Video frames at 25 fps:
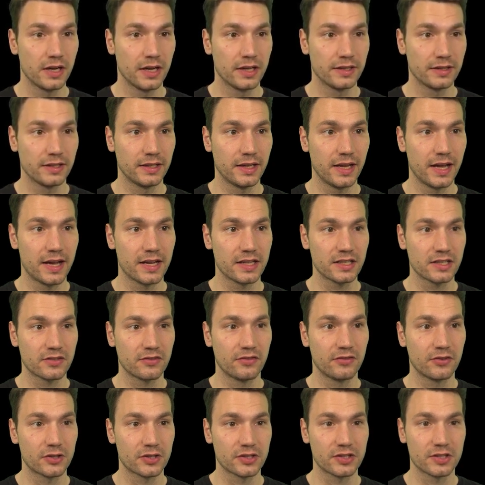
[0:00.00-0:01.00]
and then
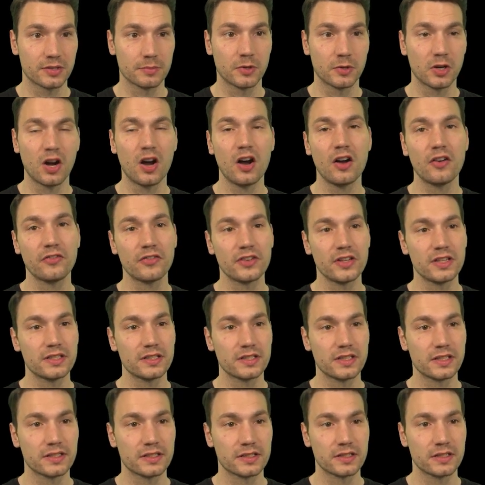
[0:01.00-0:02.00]
ask for some coffees
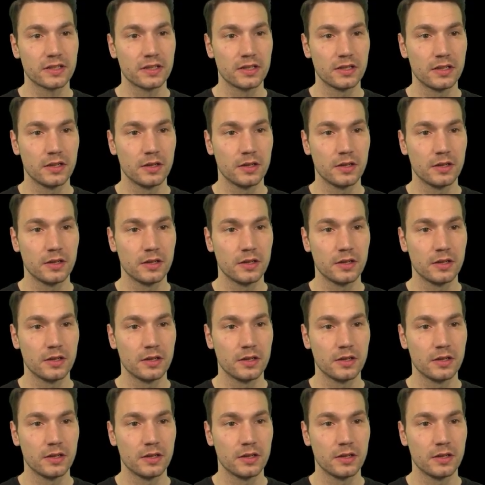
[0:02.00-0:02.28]
that's